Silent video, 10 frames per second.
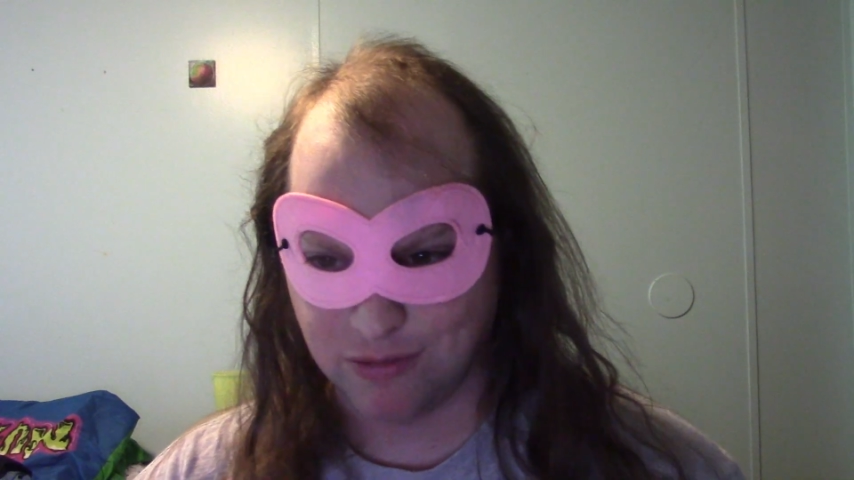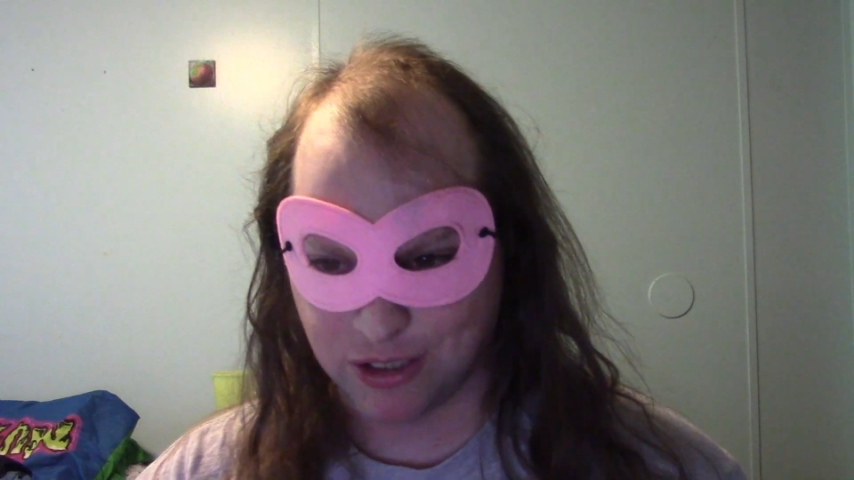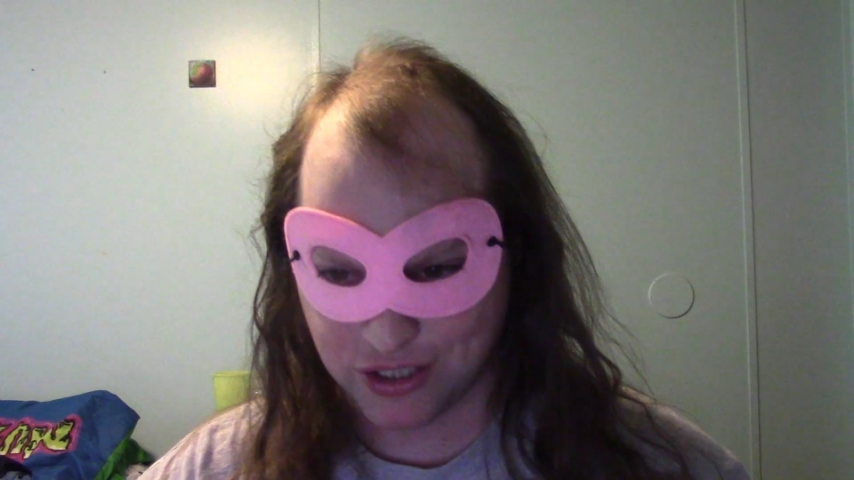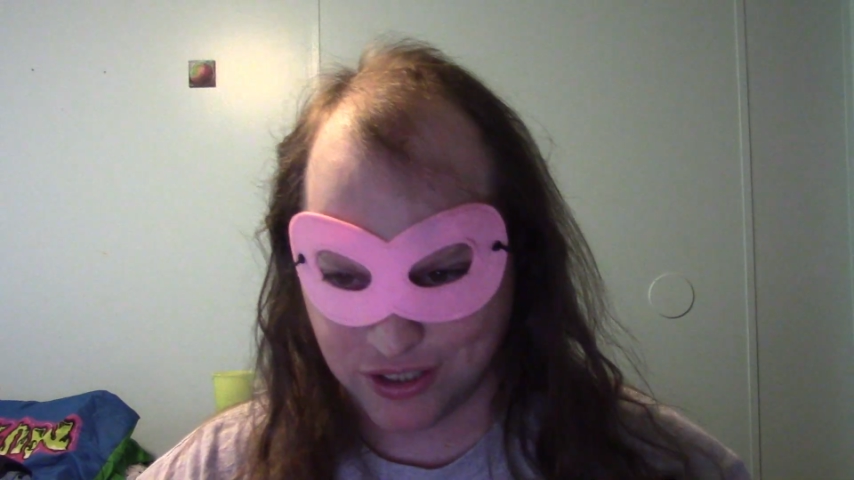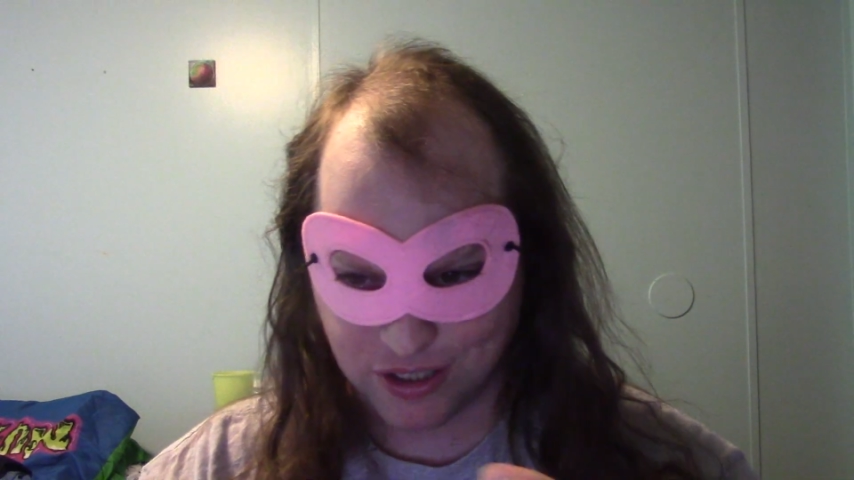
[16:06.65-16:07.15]

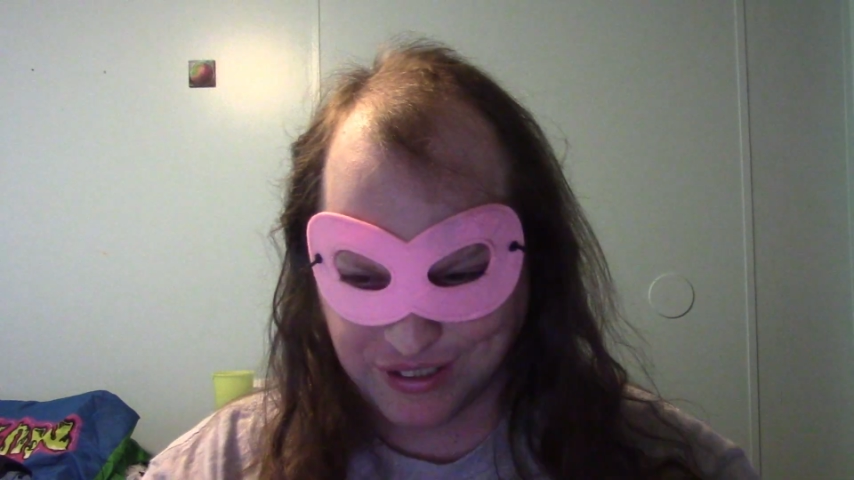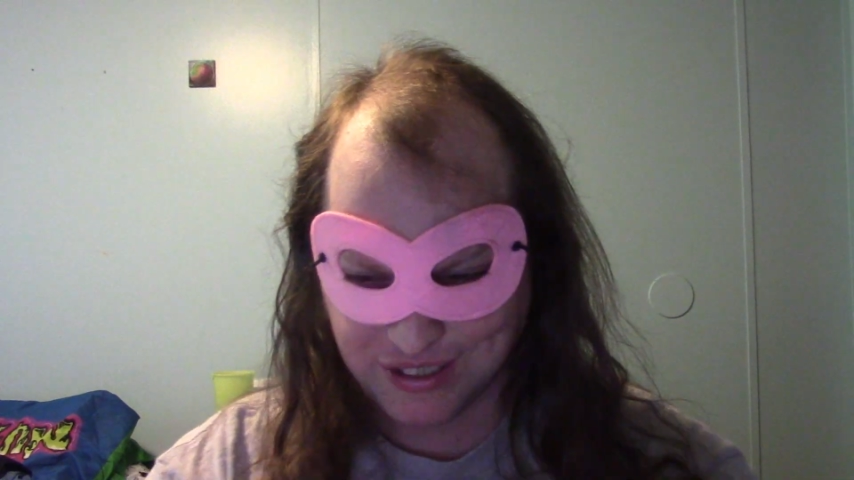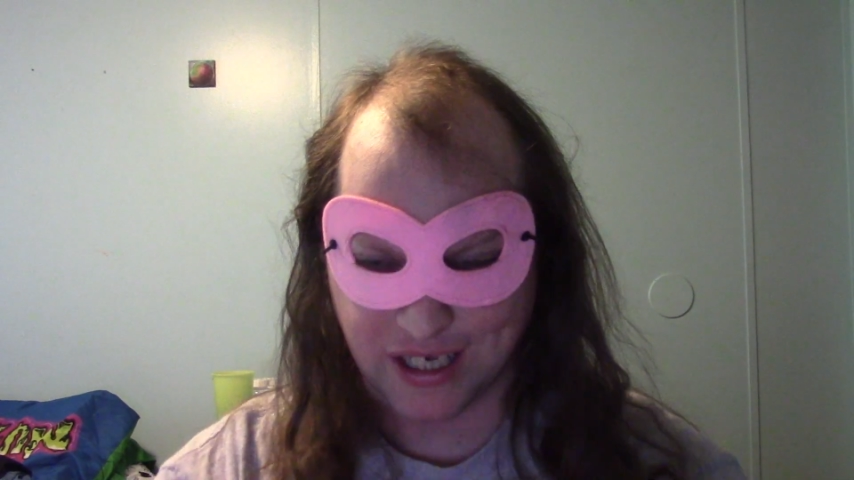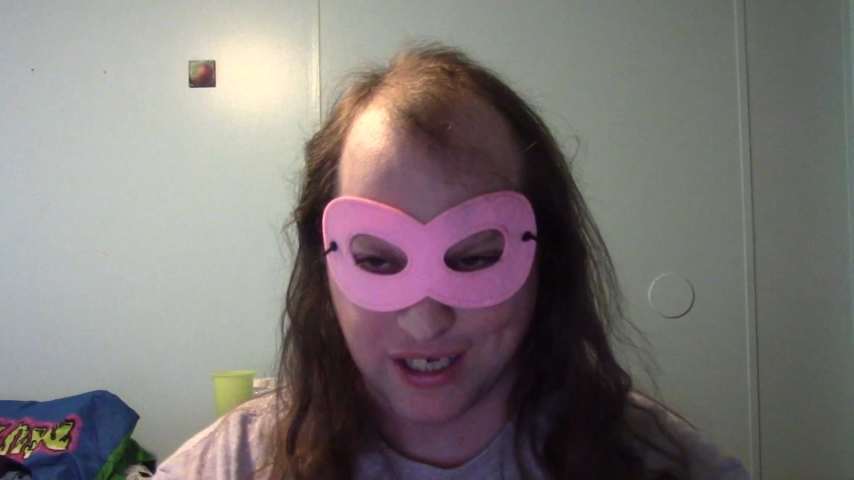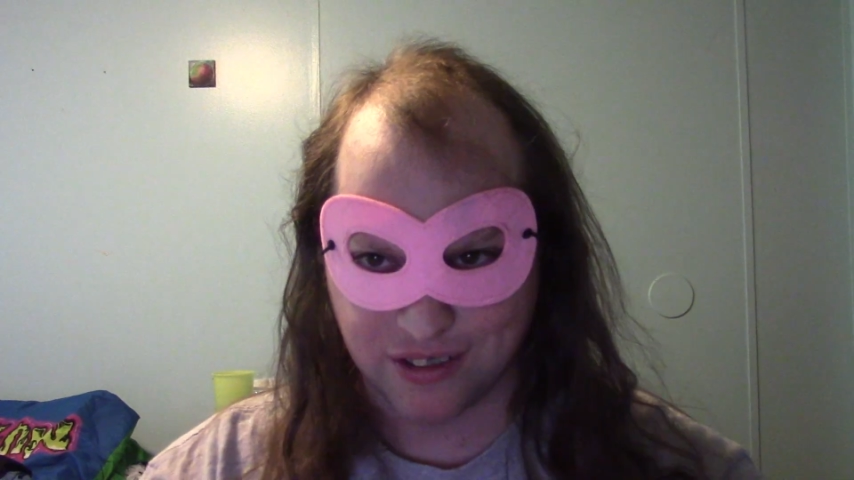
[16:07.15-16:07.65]
until
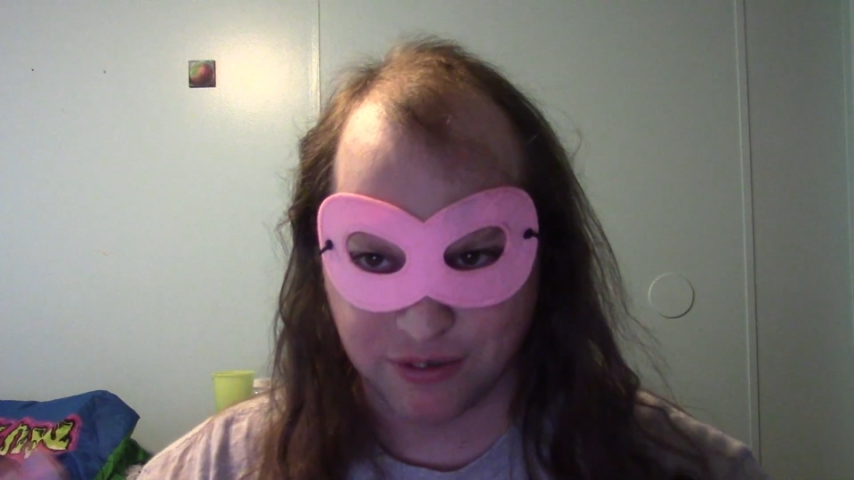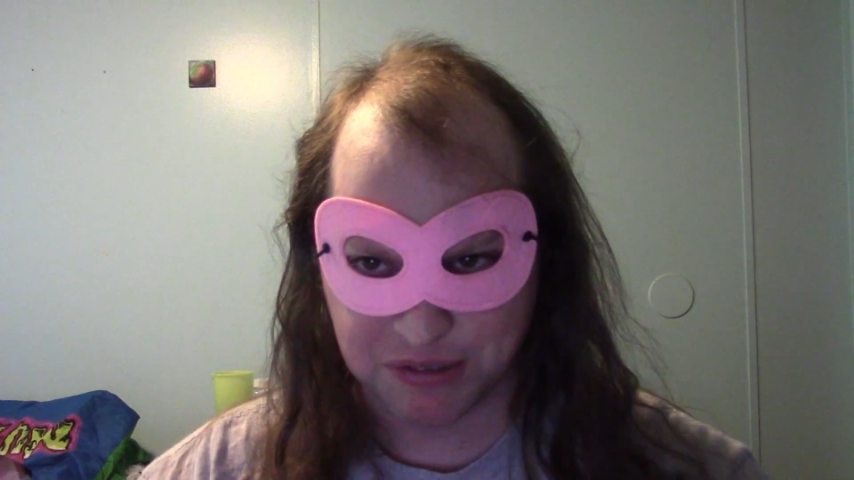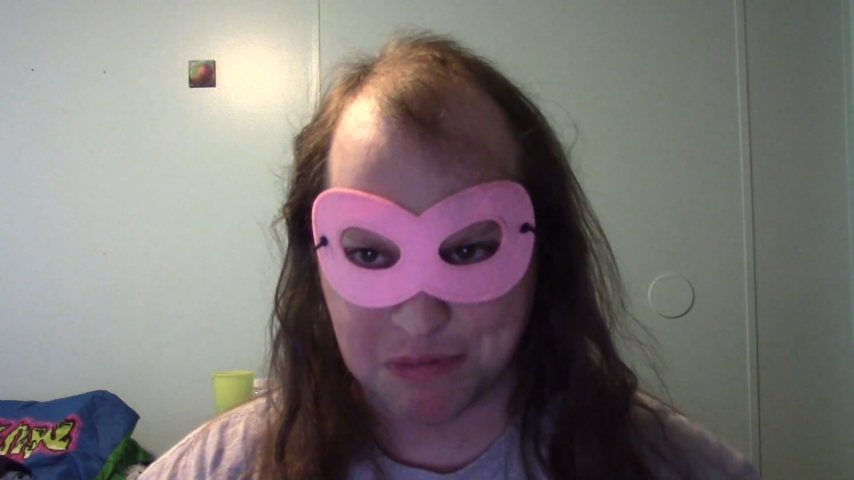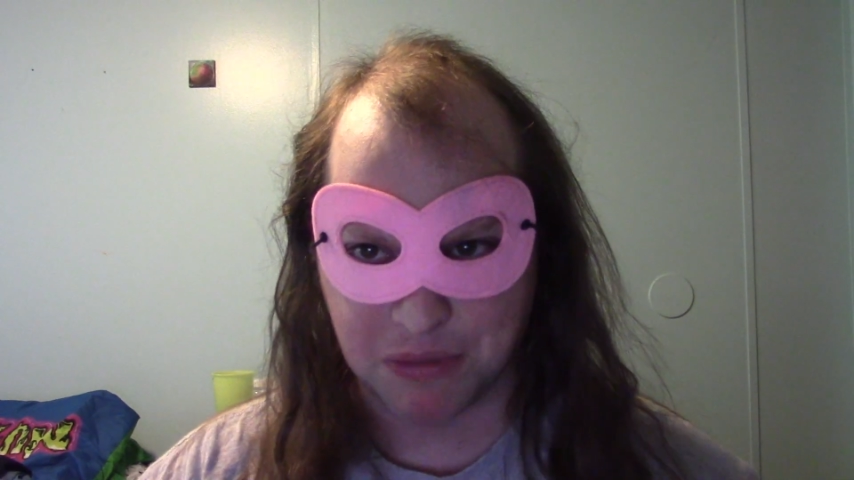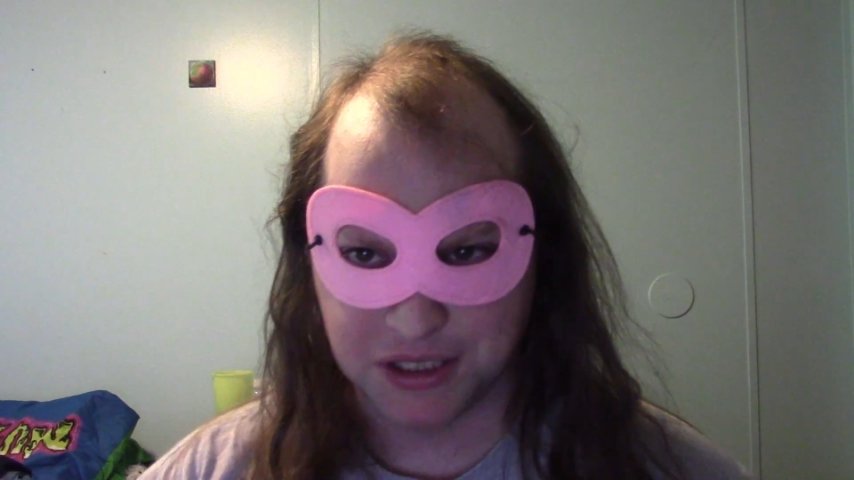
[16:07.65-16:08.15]
the end of
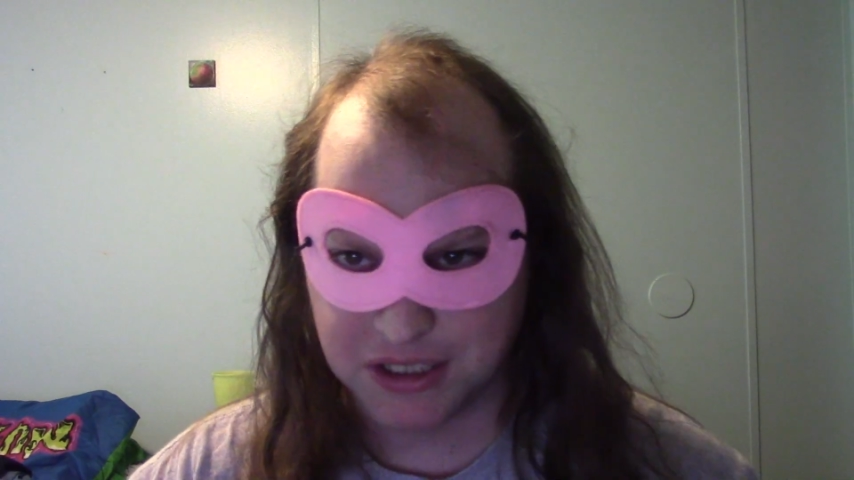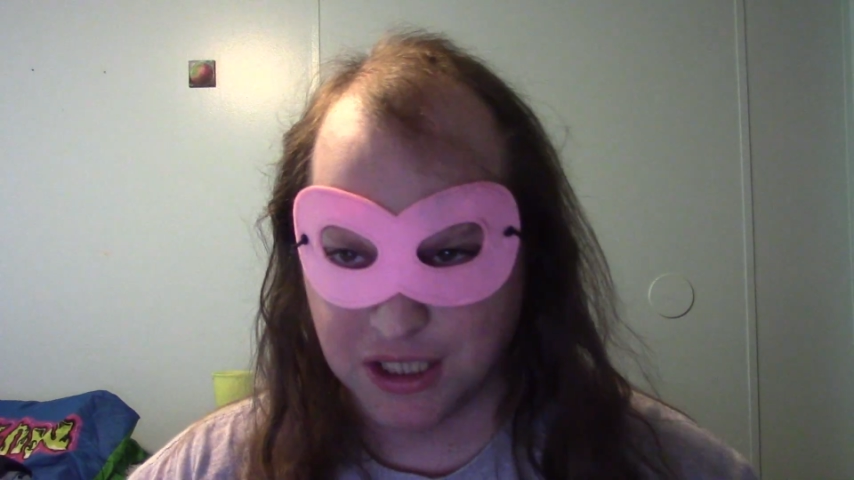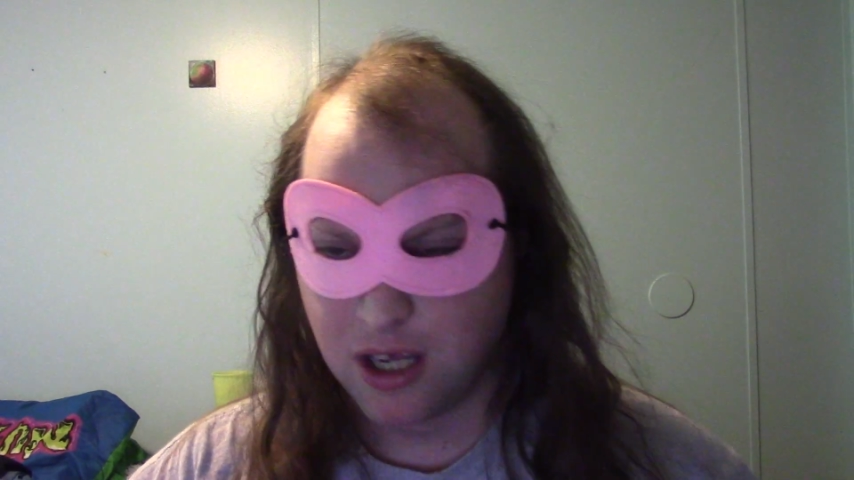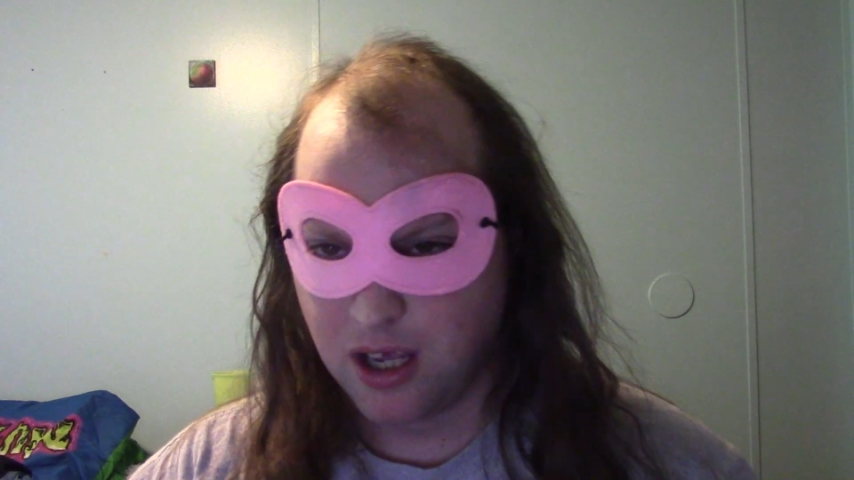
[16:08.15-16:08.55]
the month.